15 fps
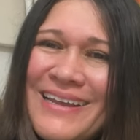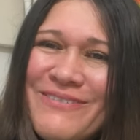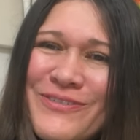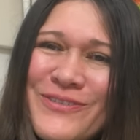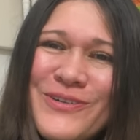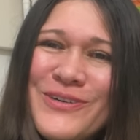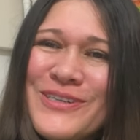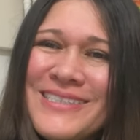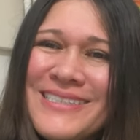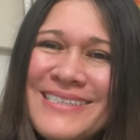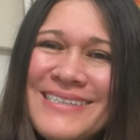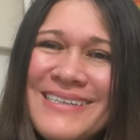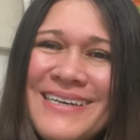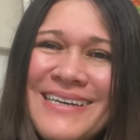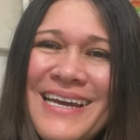Of course,
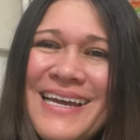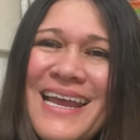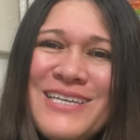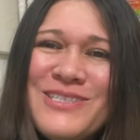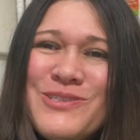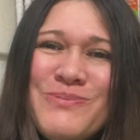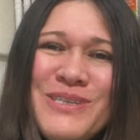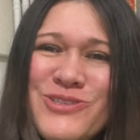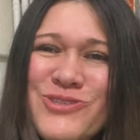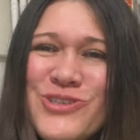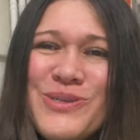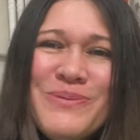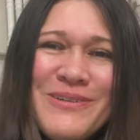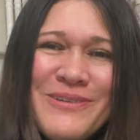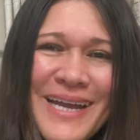it has to be a
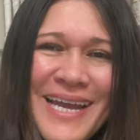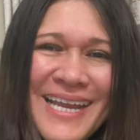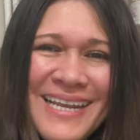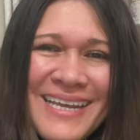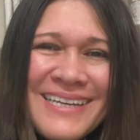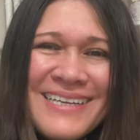German, right?